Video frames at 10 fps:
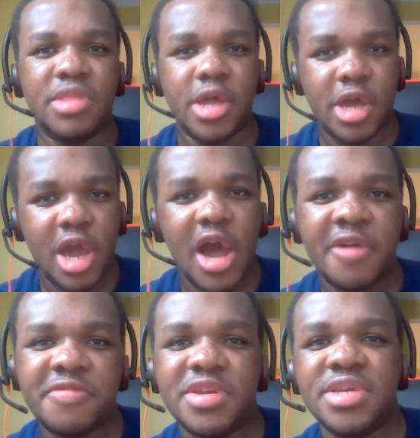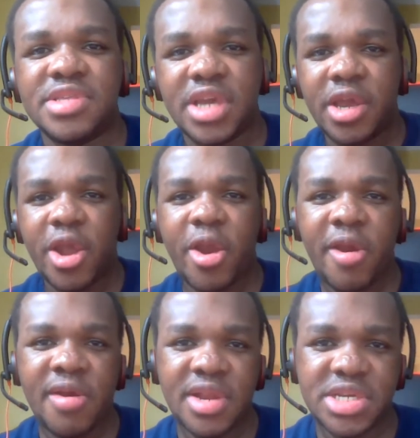the confidence and
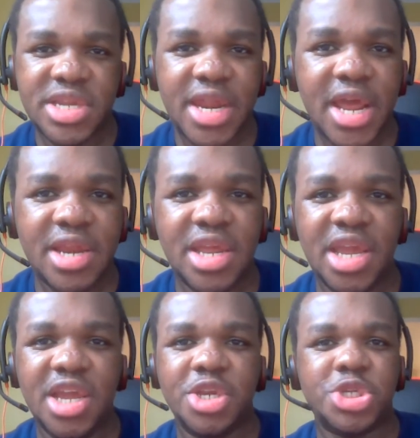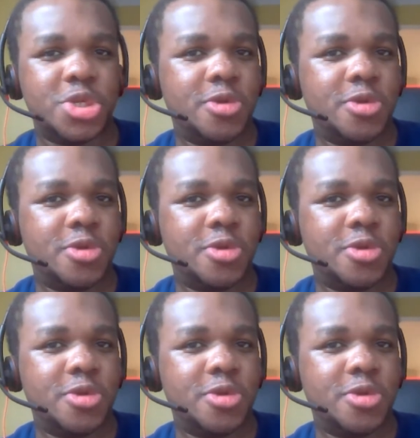courage that I need